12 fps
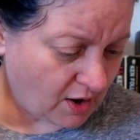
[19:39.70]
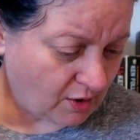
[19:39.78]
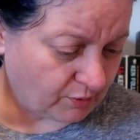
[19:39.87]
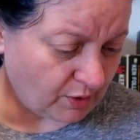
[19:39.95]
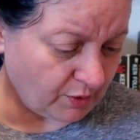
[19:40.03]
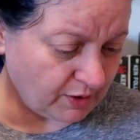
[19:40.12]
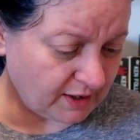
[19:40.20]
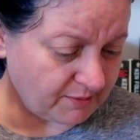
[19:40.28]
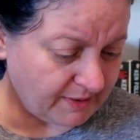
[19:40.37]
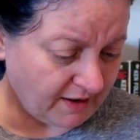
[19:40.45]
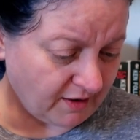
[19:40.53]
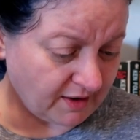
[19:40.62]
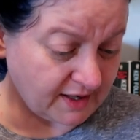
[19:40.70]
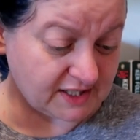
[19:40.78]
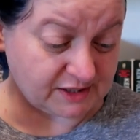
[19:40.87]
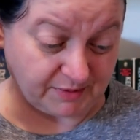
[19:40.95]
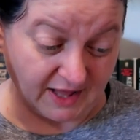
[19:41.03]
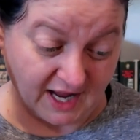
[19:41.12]
aronia
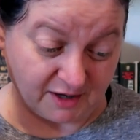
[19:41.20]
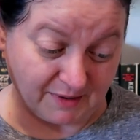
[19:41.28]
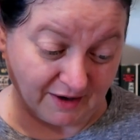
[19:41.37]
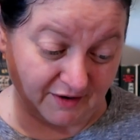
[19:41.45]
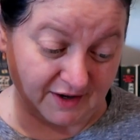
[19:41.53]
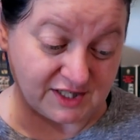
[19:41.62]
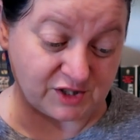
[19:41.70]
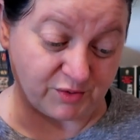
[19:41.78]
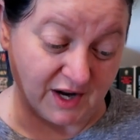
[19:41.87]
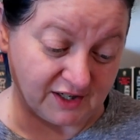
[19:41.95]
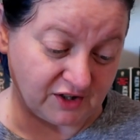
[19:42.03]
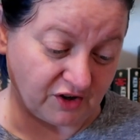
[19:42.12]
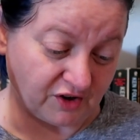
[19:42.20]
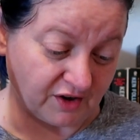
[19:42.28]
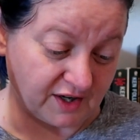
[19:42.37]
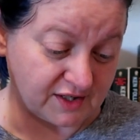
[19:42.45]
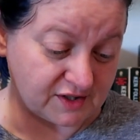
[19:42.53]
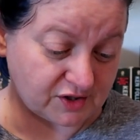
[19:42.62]
berries, blackberries, red
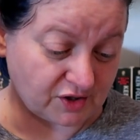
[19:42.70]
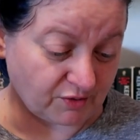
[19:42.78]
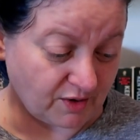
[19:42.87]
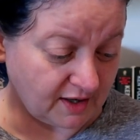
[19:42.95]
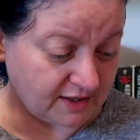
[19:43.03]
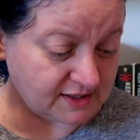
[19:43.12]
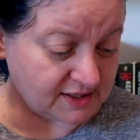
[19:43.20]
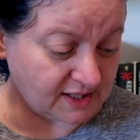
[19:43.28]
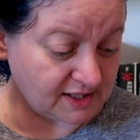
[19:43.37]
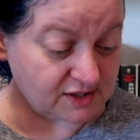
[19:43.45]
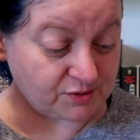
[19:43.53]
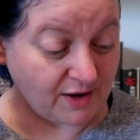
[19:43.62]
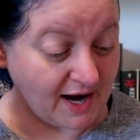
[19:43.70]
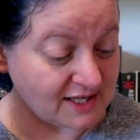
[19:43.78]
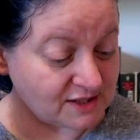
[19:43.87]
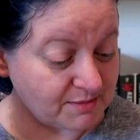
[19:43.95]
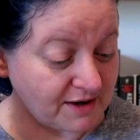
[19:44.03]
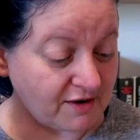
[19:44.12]
currants, guarana seeds,
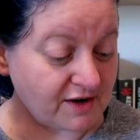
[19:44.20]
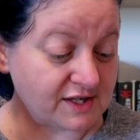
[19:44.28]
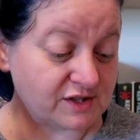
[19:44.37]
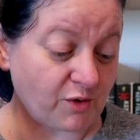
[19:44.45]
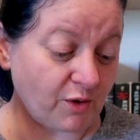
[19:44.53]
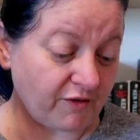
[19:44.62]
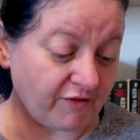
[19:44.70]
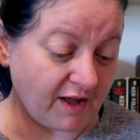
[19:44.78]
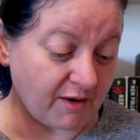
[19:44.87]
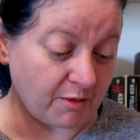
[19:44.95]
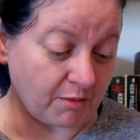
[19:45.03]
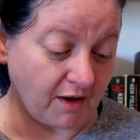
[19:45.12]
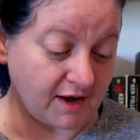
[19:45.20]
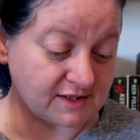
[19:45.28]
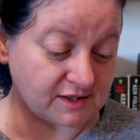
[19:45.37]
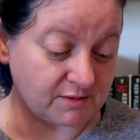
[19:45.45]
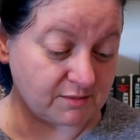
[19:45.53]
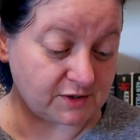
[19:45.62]
raspberries, cornflower
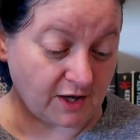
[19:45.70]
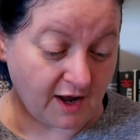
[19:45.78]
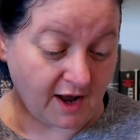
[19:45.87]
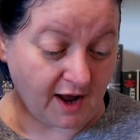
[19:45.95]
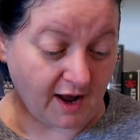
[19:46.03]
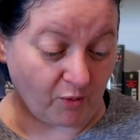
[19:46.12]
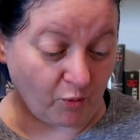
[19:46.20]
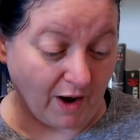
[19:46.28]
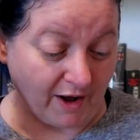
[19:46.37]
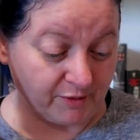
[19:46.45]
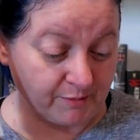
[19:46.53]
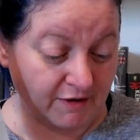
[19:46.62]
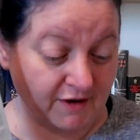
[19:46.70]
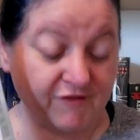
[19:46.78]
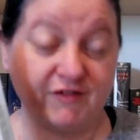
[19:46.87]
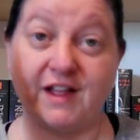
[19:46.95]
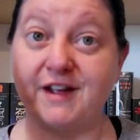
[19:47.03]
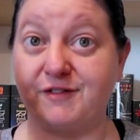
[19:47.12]
blossoms, and wild berry
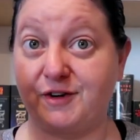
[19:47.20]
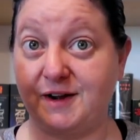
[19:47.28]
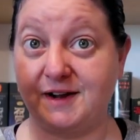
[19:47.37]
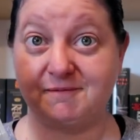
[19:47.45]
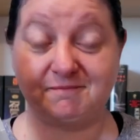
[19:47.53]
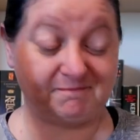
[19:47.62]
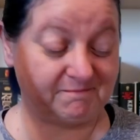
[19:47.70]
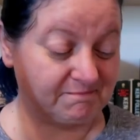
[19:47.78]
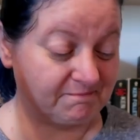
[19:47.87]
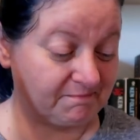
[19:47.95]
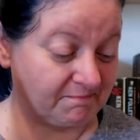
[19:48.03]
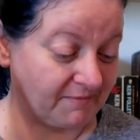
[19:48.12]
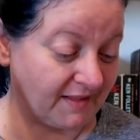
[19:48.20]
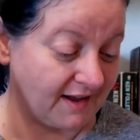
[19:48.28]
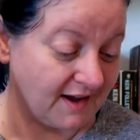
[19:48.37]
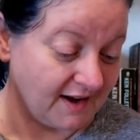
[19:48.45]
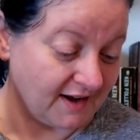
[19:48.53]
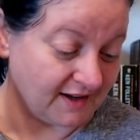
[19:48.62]
flavoring.
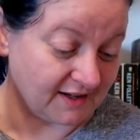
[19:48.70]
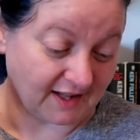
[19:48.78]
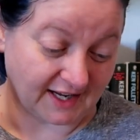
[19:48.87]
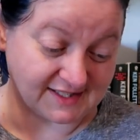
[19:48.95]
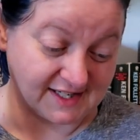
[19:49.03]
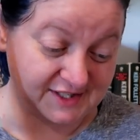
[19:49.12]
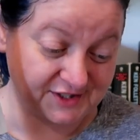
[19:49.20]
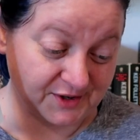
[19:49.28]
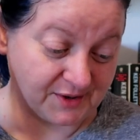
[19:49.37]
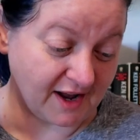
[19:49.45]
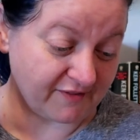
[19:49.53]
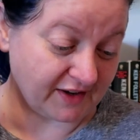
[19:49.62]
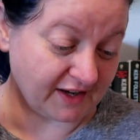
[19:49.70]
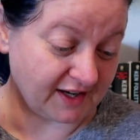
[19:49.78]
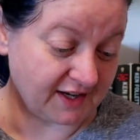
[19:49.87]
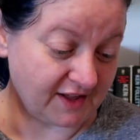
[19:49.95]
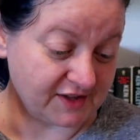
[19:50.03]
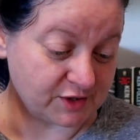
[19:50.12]
Like I said, it's low
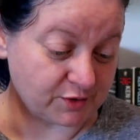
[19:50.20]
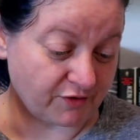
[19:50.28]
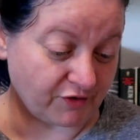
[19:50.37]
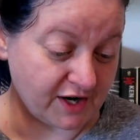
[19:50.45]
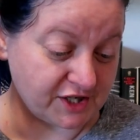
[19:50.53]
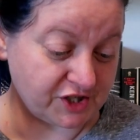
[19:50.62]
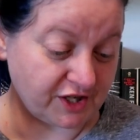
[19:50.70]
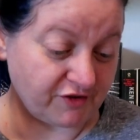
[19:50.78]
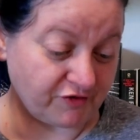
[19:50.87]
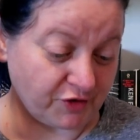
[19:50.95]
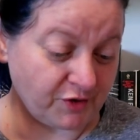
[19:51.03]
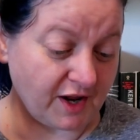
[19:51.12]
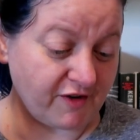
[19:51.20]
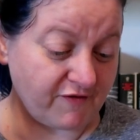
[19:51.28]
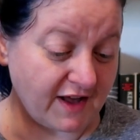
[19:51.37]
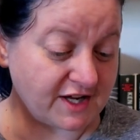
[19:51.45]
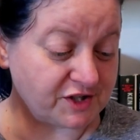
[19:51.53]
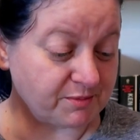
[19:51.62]
caffeine. This refreshing fruit and
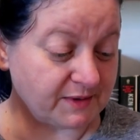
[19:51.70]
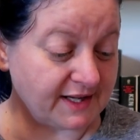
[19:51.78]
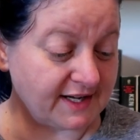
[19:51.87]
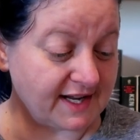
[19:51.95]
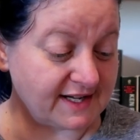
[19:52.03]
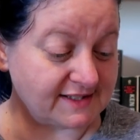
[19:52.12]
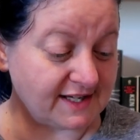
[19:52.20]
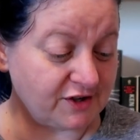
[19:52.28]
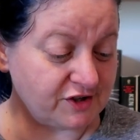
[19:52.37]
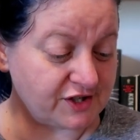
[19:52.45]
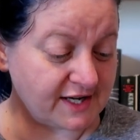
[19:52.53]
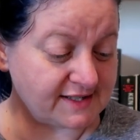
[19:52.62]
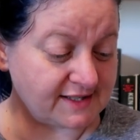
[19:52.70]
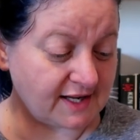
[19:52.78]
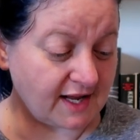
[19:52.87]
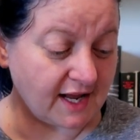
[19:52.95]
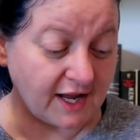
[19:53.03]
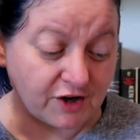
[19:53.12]
veg blend has
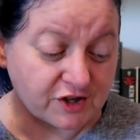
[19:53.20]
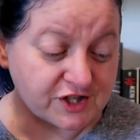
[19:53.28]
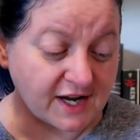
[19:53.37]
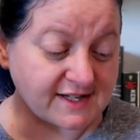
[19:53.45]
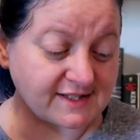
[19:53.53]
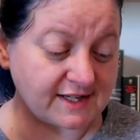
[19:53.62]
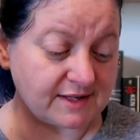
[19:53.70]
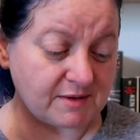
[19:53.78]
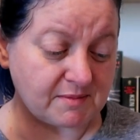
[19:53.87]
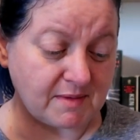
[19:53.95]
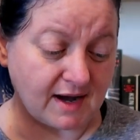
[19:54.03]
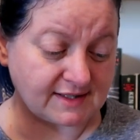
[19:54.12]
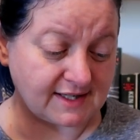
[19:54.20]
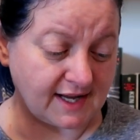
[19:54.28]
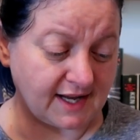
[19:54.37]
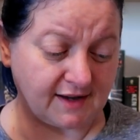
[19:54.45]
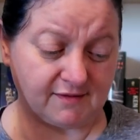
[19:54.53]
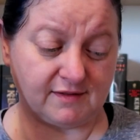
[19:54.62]
energizing
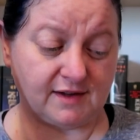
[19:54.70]
mate,